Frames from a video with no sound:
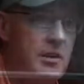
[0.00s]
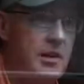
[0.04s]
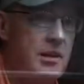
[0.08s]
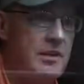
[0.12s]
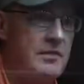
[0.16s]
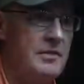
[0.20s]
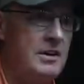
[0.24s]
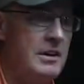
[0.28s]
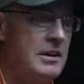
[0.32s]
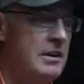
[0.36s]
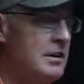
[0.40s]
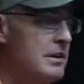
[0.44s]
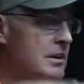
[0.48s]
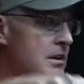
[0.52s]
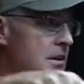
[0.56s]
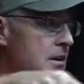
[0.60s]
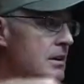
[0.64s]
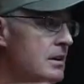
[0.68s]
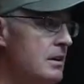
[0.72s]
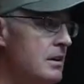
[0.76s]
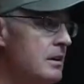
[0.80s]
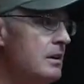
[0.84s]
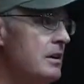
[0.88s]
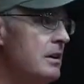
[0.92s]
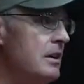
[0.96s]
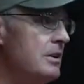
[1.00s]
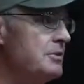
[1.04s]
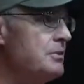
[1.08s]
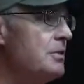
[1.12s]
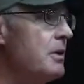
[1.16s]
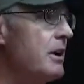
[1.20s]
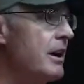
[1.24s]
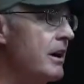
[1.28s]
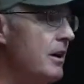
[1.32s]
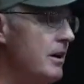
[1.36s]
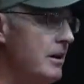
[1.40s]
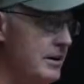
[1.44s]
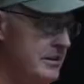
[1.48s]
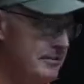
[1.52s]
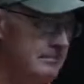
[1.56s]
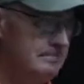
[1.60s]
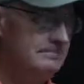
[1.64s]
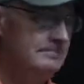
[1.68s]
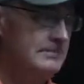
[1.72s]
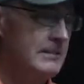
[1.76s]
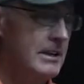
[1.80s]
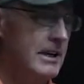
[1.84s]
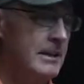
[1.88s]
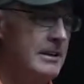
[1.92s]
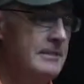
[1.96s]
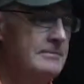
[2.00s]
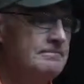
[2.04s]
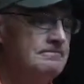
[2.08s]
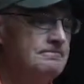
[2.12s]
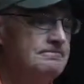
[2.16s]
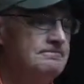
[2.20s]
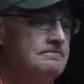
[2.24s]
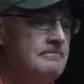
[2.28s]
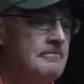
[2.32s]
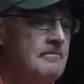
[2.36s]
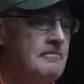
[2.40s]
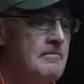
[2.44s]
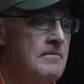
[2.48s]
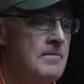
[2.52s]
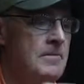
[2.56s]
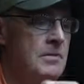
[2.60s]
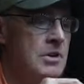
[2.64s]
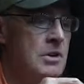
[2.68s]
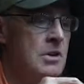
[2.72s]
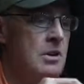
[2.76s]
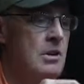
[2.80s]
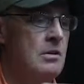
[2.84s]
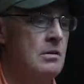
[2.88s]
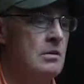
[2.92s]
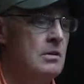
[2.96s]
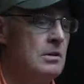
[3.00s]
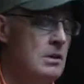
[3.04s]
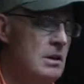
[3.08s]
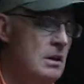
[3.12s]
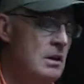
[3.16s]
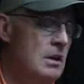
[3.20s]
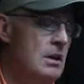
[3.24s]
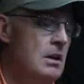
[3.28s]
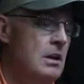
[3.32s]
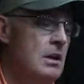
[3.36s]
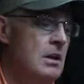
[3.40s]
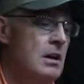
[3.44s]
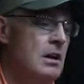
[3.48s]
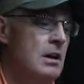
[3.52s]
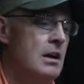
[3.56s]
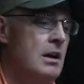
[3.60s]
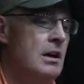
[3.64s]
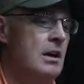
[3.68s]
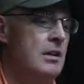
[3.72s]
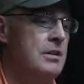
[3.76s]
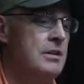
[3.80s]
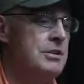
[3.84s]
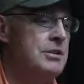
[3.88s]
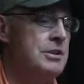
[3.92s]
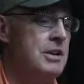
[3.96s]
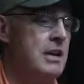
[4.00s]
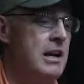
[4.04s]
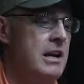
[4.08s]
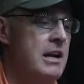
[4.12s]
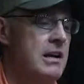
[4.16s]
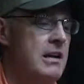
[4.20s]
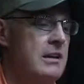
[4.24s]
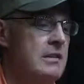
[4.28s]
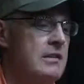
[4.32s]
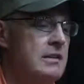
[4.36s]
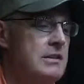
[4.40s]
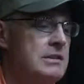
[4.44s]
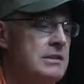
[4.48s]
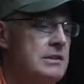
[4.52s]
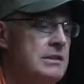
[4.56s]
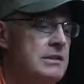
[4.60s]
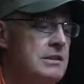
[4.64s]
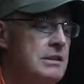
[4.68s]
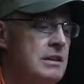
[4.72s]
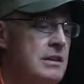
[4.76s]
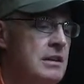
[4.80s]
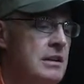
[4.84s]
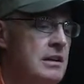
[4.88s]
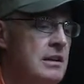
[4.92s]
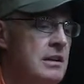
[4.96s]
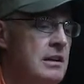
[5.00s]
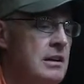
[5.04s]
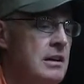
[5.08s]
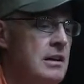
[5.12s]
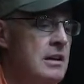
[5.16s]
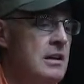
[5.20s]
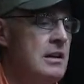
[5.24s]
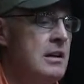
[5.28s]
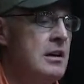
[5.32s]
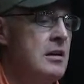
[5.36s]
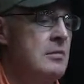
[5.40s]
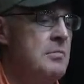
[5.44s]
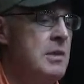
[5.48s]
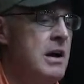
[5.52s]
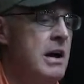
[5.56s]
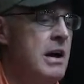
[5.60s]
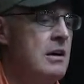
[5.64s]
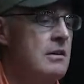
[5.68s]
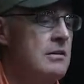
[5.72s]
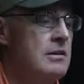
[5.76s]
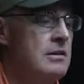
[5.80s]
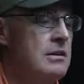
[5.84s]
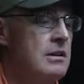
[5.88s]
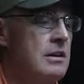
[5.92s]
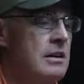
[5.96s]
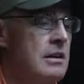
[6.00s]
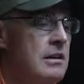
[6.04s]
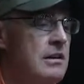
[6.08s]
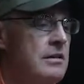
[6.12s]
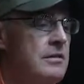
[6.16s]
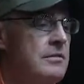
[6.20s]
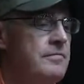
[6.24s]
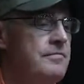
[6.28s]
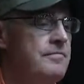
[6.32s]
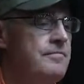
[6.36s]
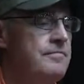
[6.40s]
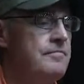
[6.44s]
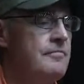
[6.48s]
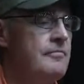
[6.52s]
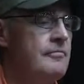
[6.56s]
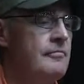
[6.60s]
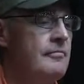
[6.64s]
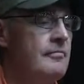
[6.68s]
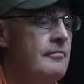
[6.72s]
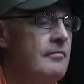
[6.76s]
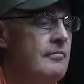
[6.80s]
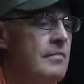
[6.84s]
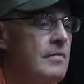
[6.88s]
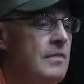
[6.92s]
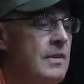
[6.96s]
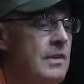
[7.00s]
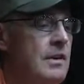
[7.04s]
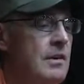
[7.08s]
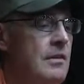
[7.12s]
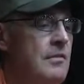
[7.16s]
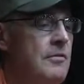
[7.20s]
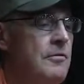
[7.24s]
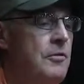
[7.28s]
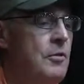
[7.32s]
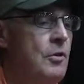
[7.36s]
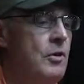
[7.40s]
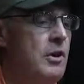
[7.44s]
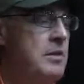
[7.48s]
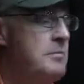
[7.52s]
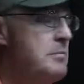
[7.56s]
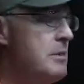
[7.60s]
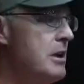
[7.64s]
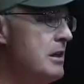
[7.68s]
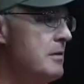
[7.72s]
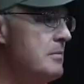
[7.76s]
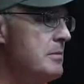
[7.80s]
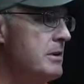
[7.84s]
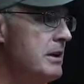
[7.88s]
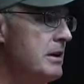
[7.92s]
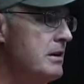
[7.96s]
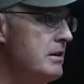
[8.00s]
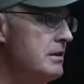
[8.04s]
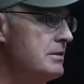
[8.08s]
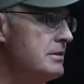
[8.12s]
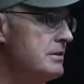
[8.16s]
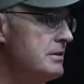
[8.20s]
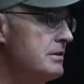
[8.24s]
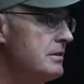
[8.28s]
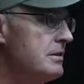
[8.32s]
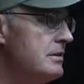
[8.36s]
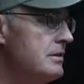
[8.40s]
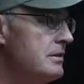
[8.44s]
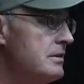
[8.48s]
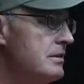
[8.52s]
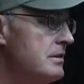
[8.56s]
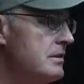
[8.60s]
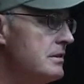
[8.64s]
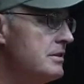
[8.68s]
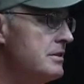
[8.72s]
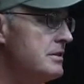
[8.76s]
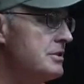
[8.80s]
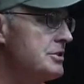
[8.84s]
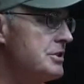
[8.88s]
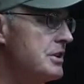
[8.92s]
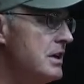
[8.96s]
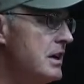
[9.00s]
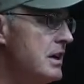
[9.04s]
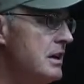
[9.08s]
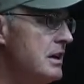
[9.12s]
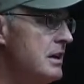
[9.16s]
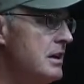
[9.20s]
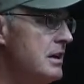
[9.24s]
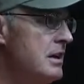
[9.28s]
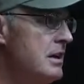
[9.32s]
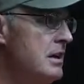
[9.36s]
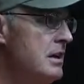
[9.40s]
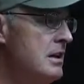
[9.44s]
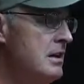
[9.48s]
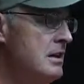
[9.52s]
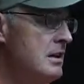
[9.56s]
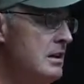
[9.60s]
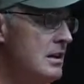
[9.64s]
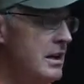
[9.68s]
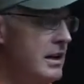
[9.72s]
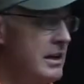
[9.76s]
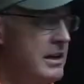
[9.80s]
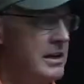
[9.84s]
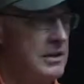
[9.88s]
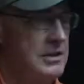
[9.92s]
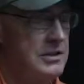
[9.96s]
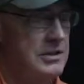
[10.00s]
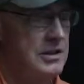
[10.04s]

bit of a trigger. Okay. So the shank. This is about 40 millimeters on the shank. I